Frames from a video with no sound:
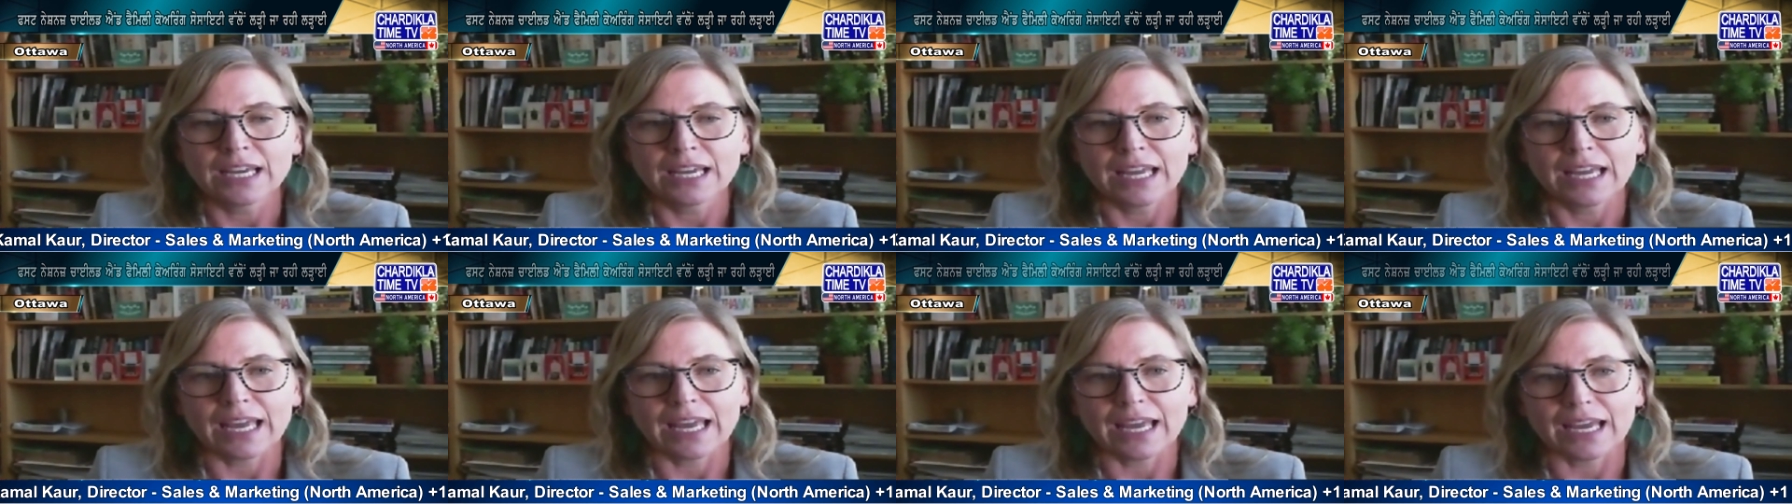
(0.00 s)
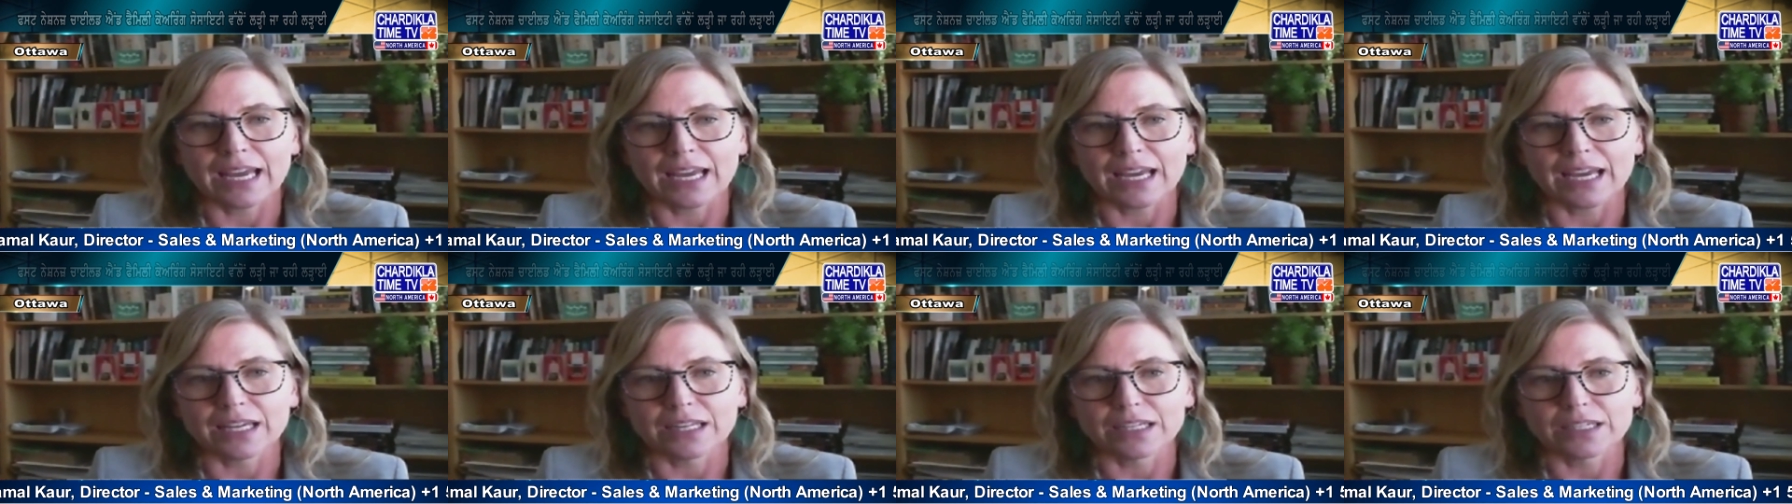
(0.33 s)

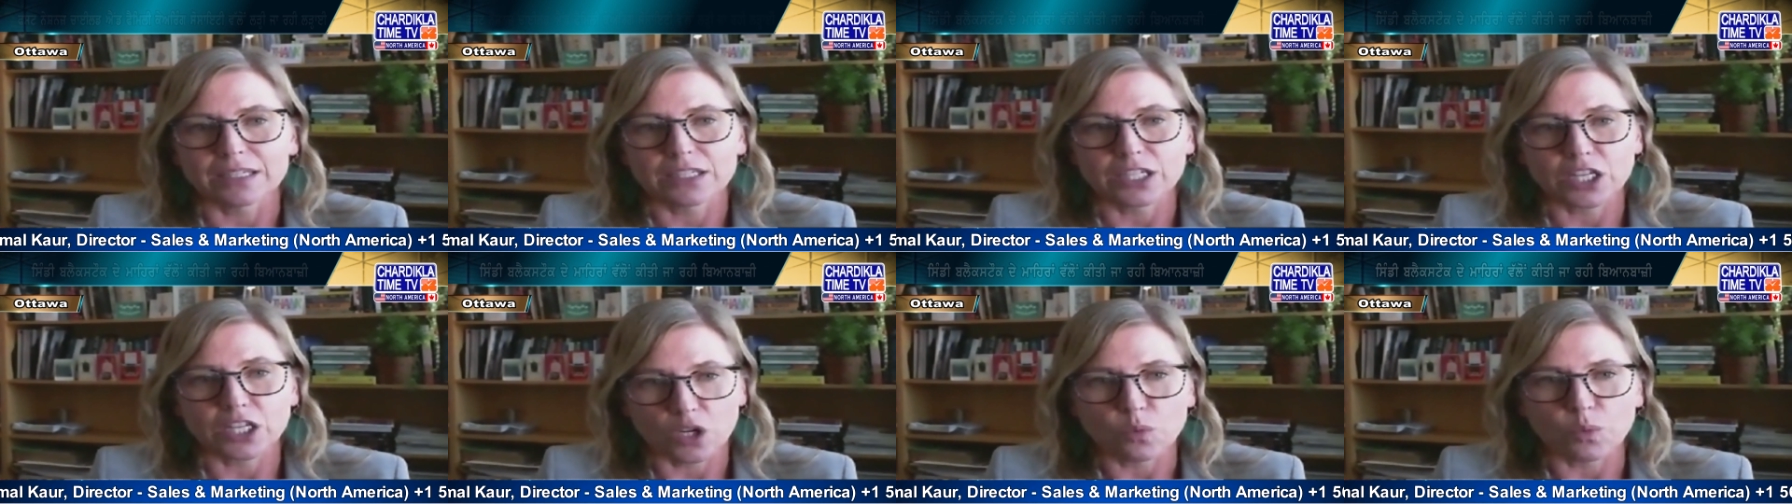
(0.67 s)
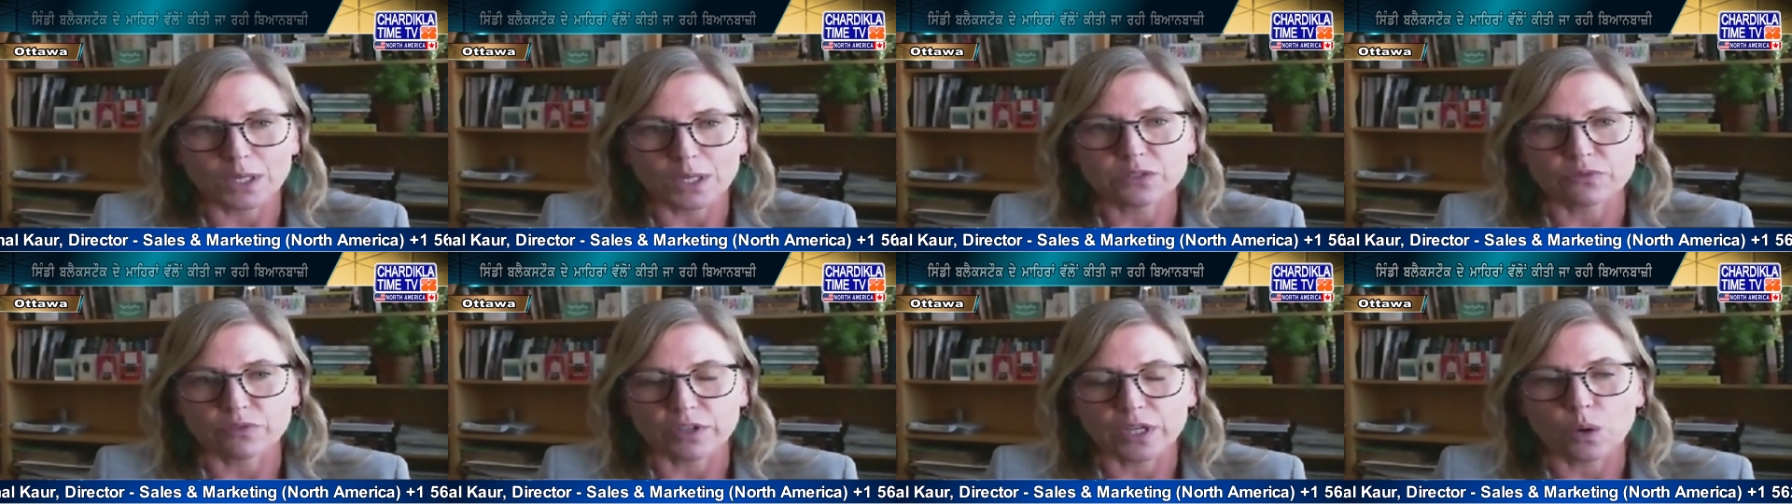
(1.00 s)
and you know
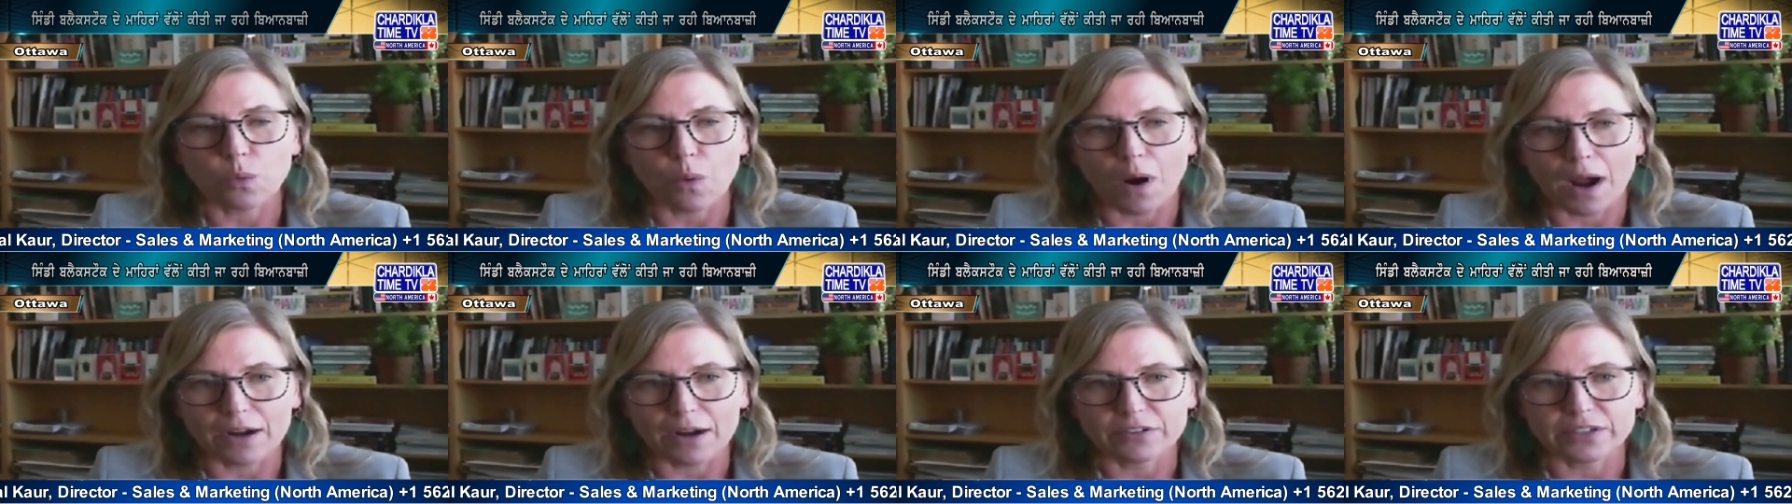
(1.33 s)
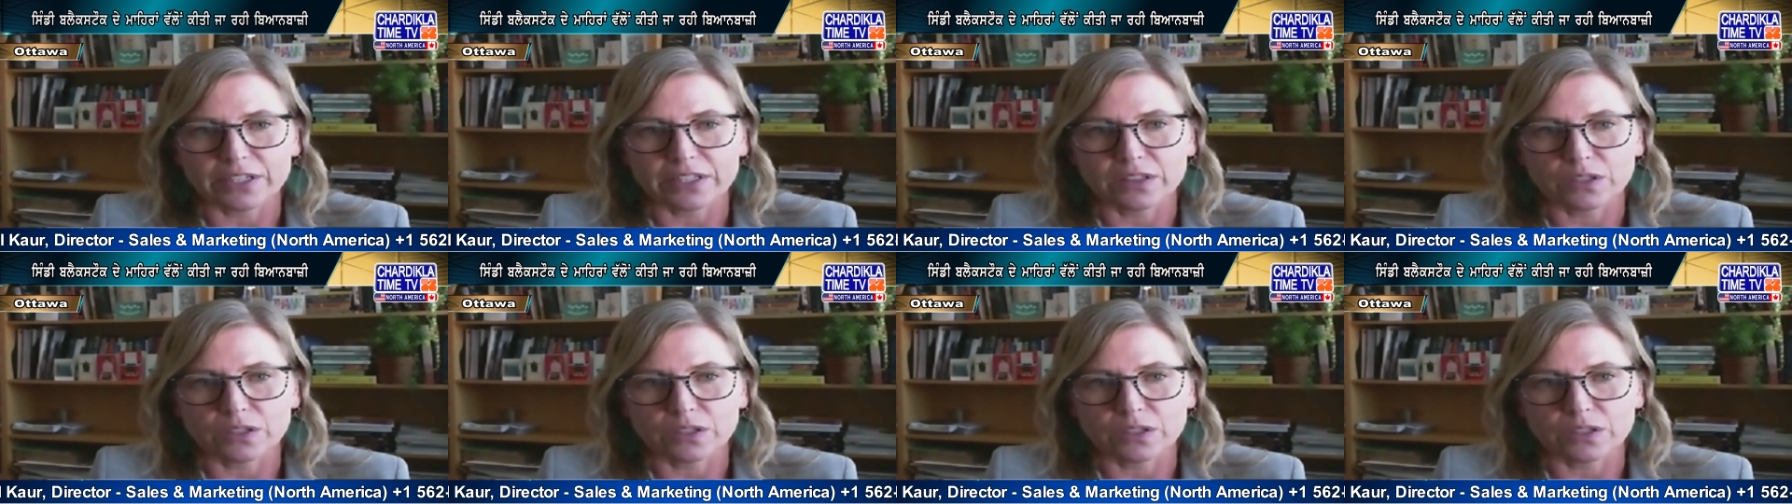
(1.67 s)
what's required in